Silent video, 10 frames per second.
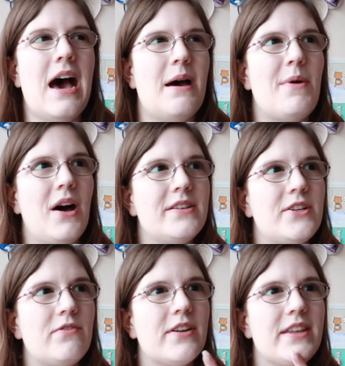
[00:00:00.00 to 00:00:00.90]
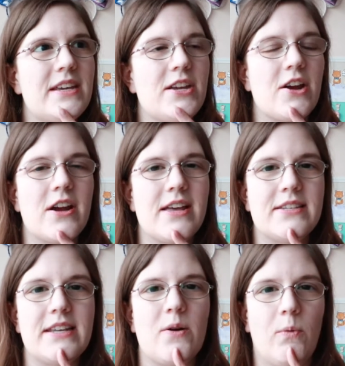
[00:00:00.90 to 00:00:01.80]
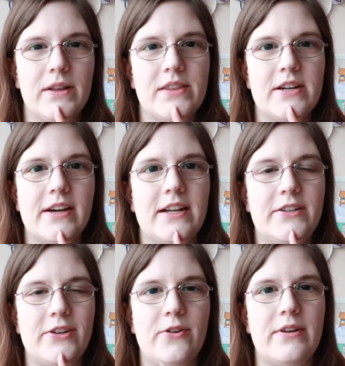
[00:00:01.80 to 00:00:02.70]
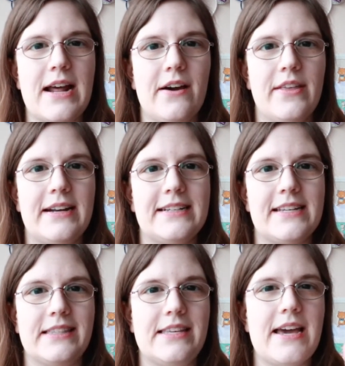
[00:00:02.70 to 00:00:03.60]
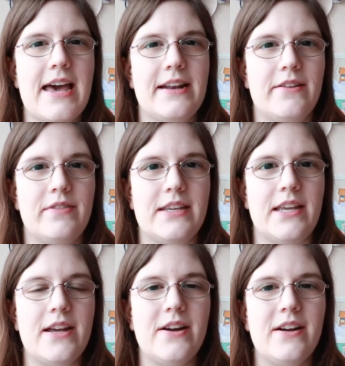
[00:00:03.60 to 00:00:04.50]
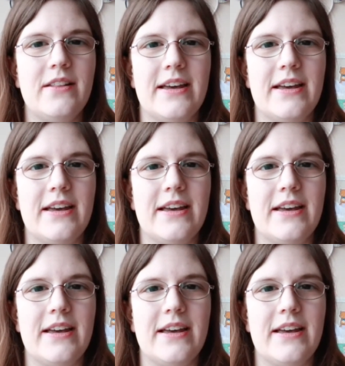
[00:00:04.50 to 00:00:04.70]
I'm also really curious like what they're gonna do now that it's at the end of the year.